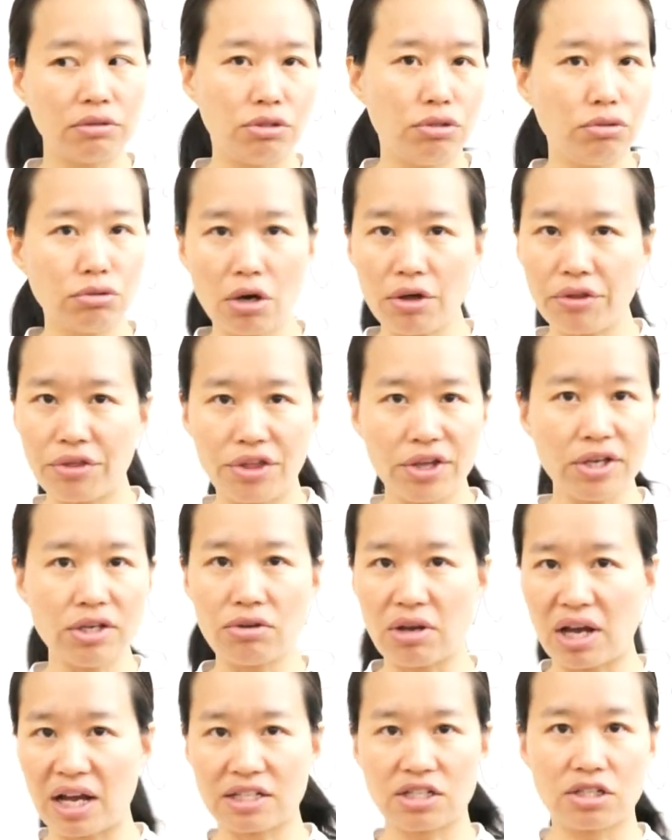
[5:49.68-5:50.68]
you don't think
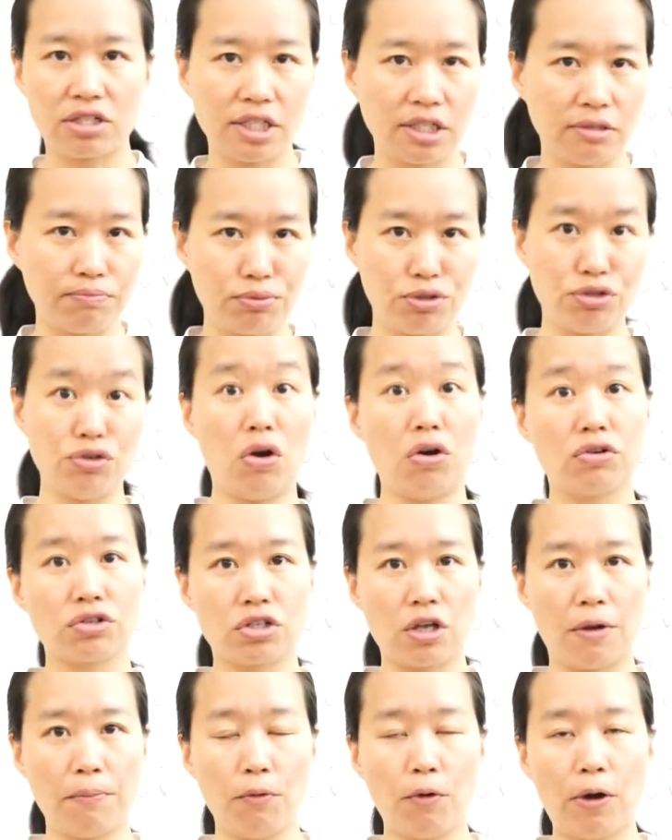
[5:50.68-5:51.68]
you're actually beyond
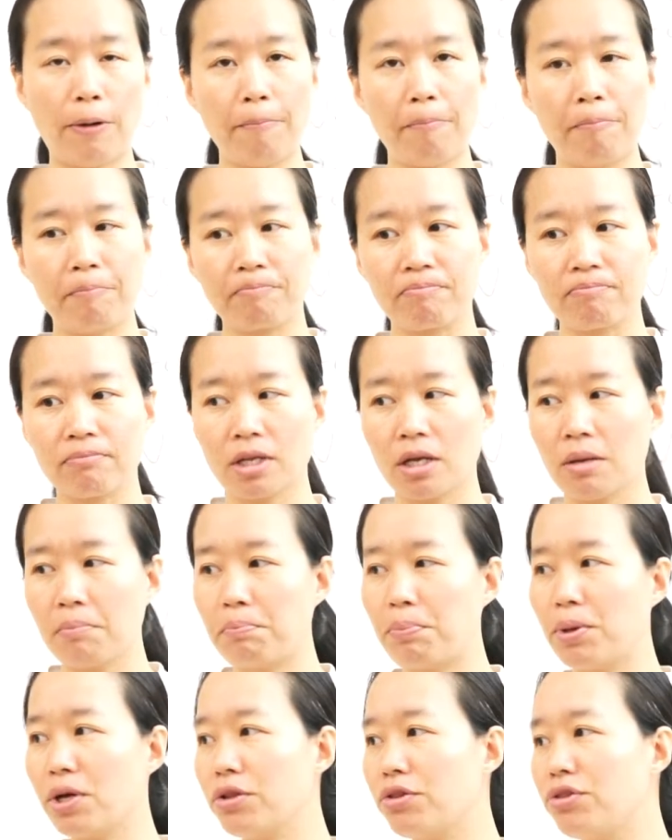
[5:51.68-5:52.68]
someone.
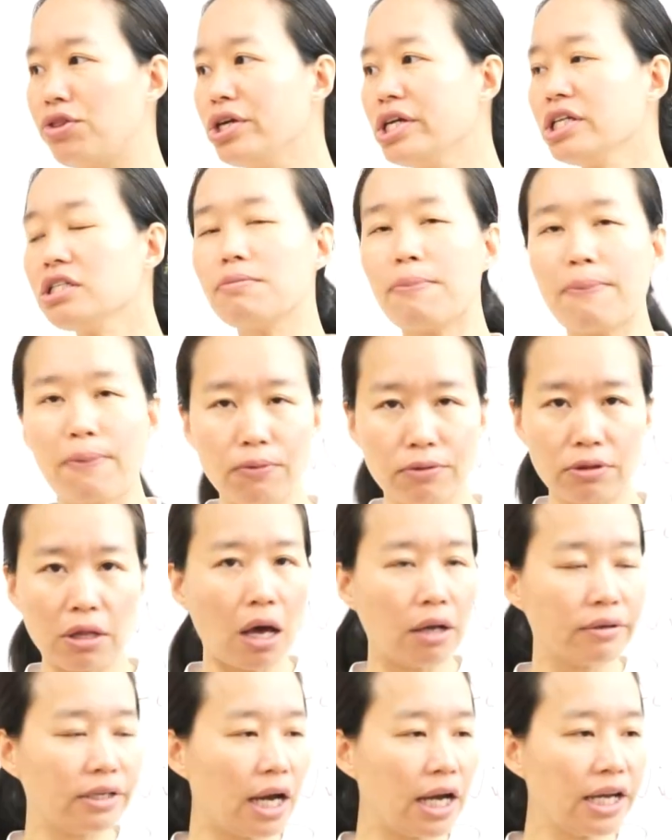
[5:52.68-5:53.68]
But these
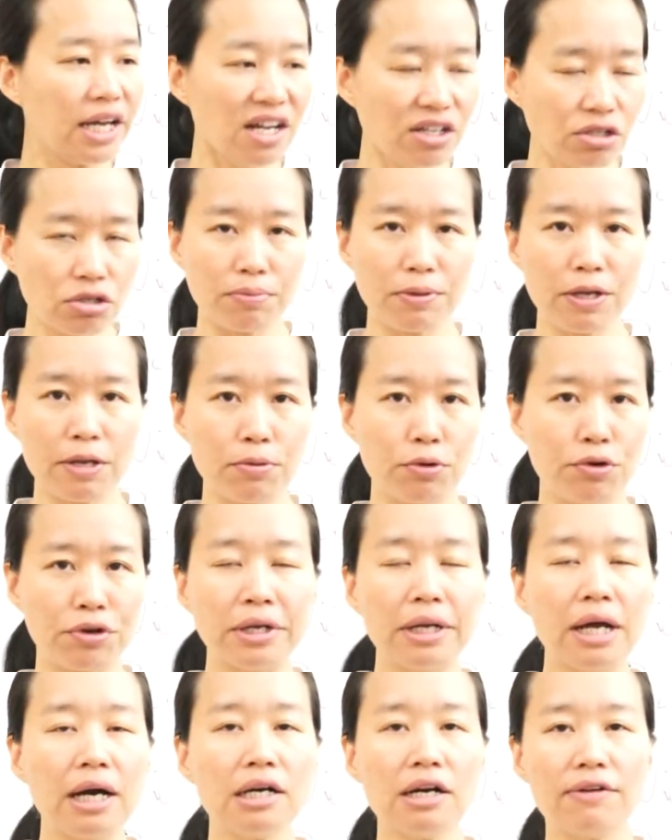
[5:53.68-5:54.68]
900 people,
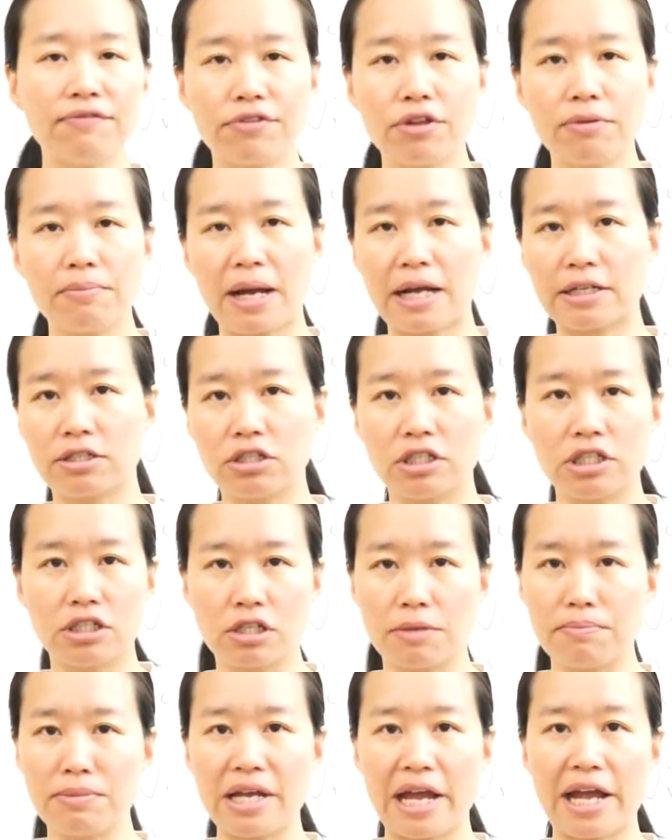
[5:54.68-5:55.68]
none of them actually
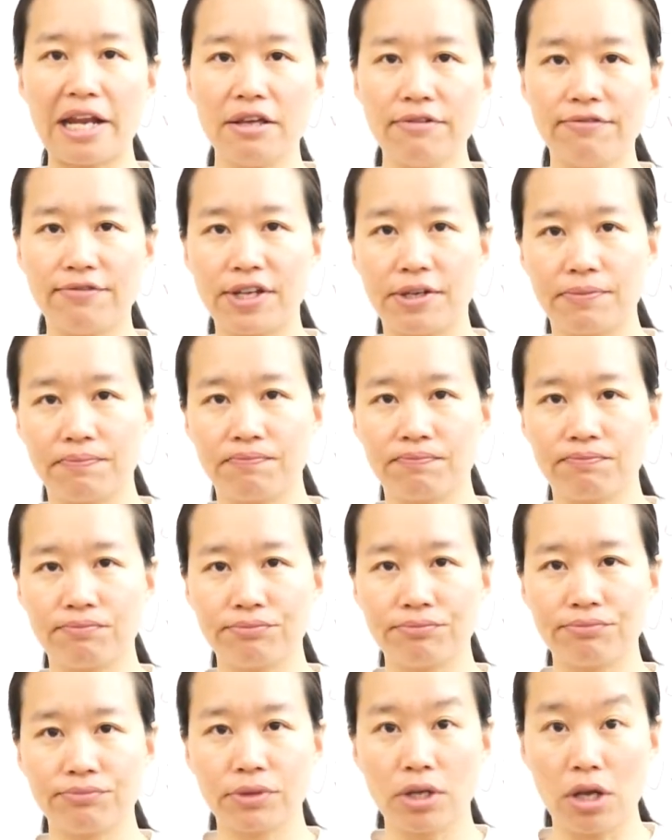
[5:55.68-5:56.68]
submit anything.
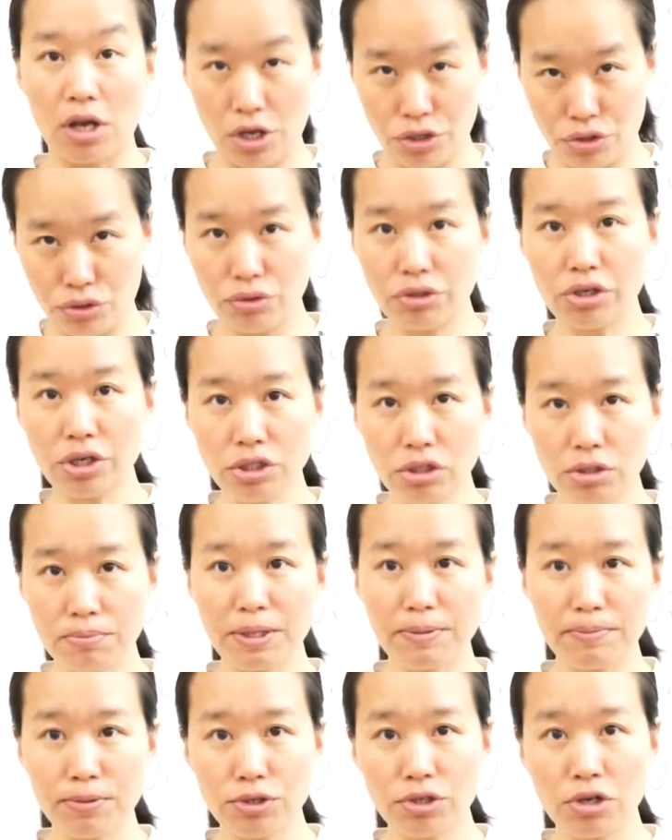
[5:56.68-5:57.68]
Are you going to
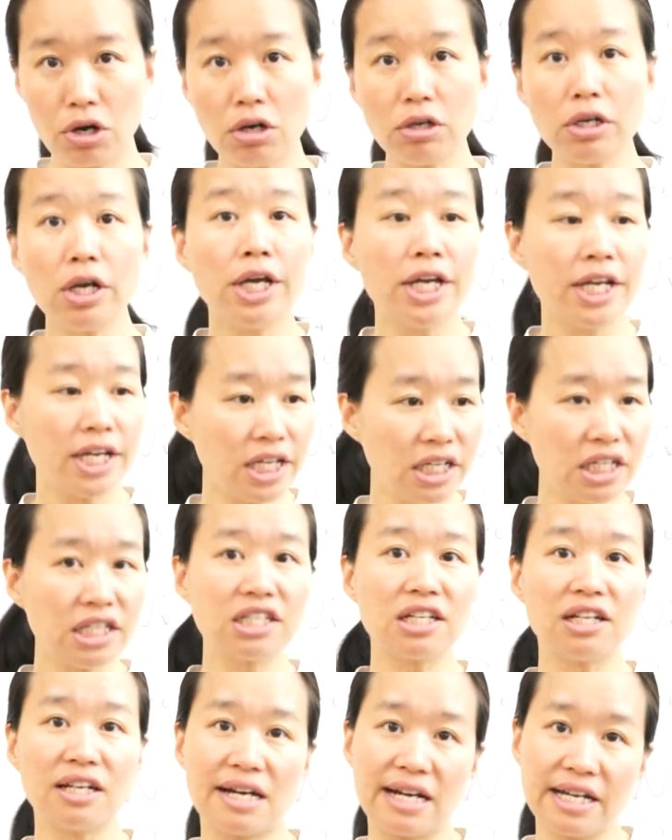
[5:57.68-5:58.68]
be beyond? It
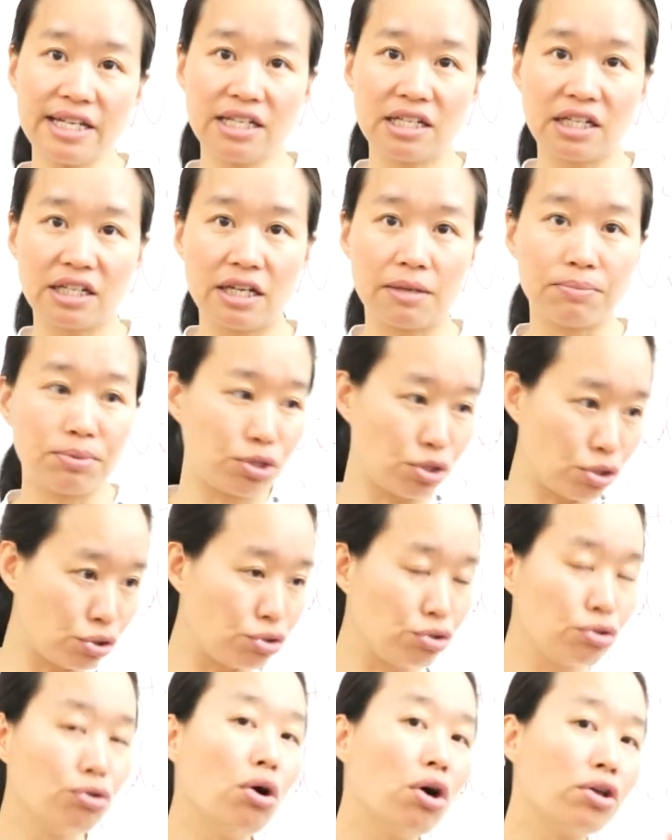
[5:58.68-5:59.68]
is likely
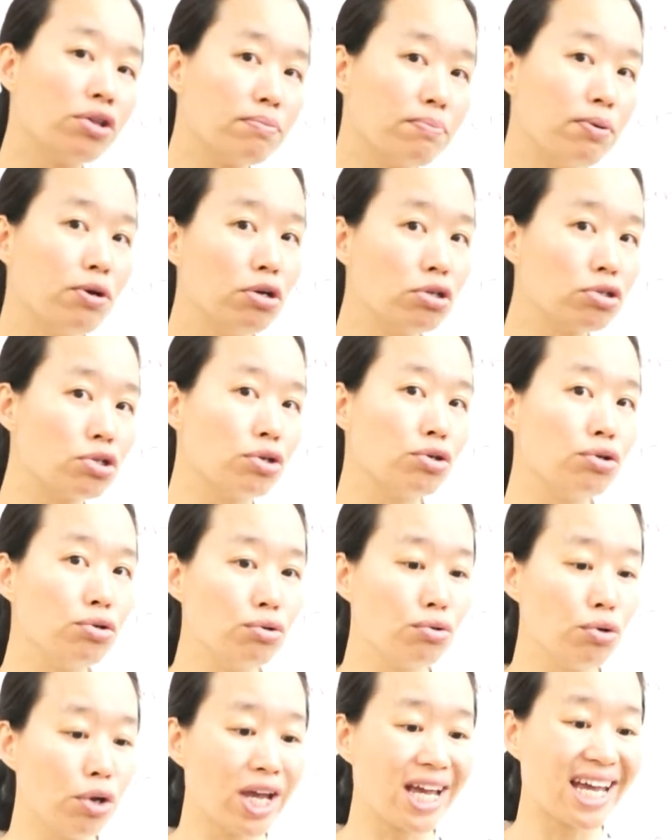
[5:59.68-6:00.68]
because you're the person
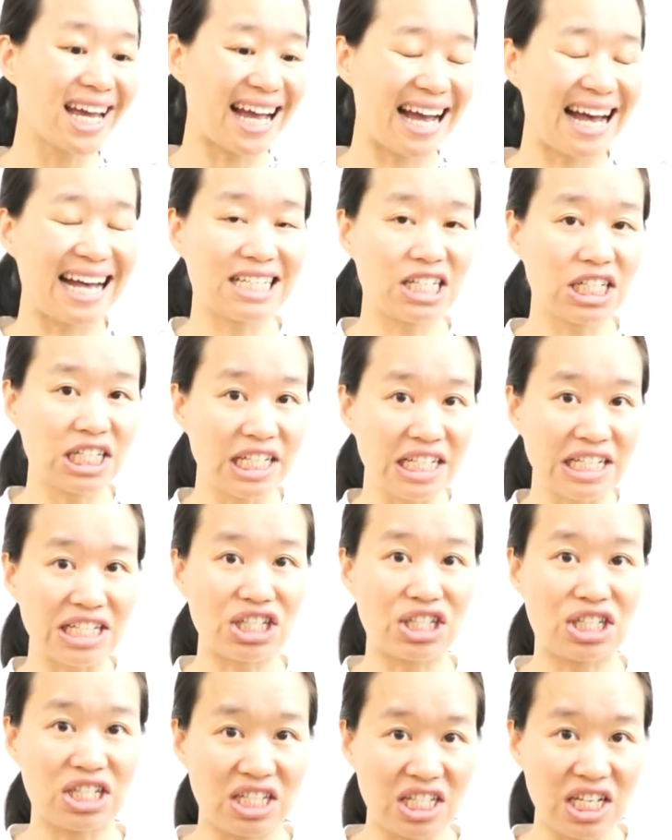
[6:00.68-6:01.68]
who actually in the
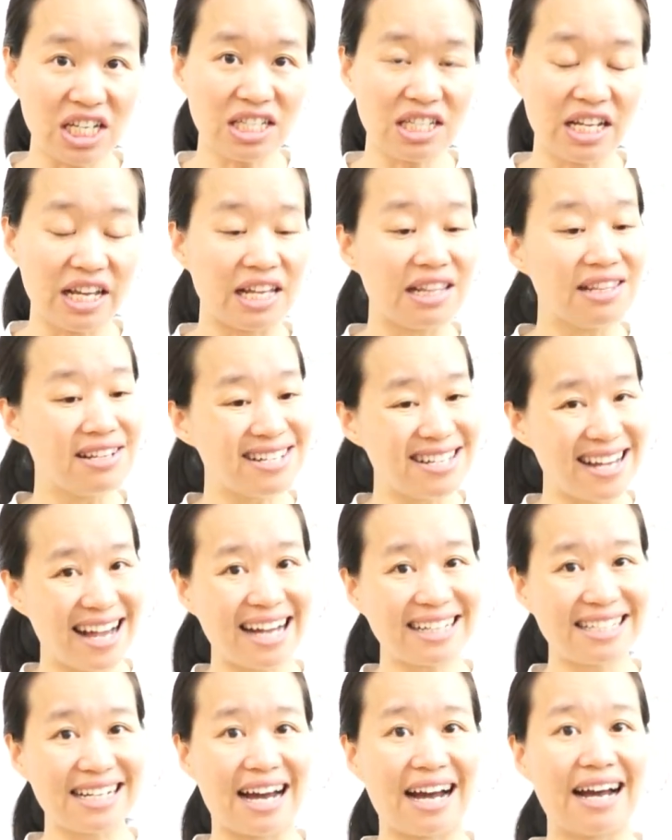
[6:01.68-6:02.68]
statistic, in the
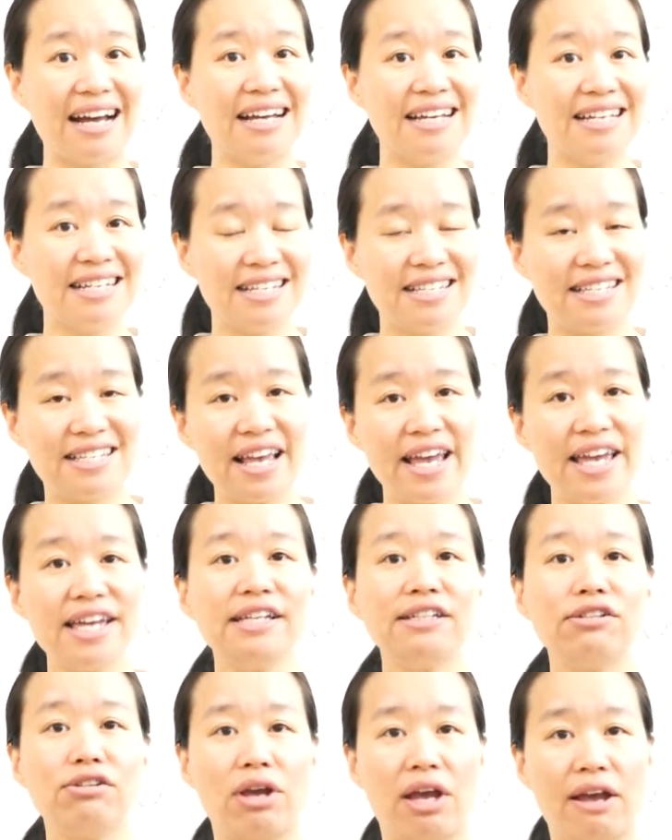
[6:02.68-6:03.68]
data,
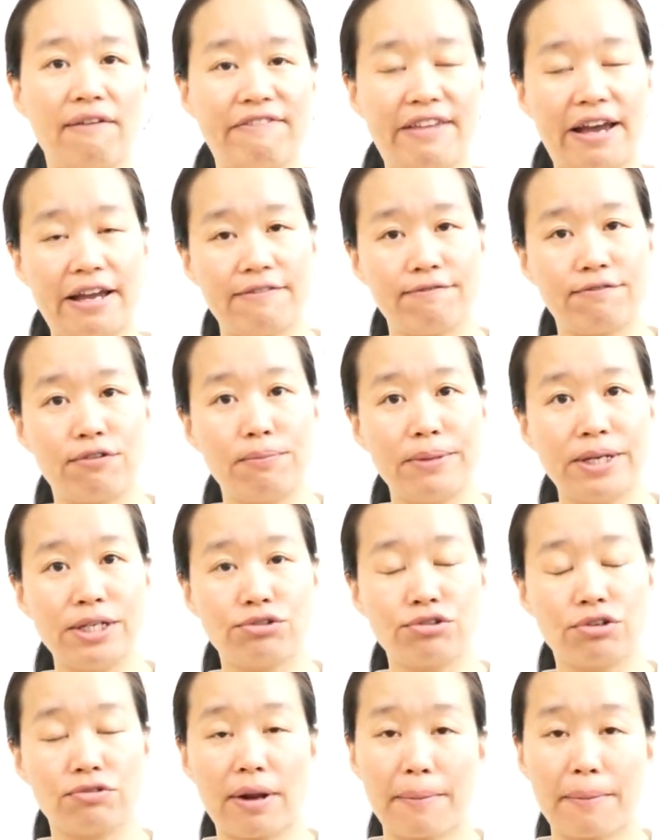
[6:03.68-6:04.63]
saying you have that information,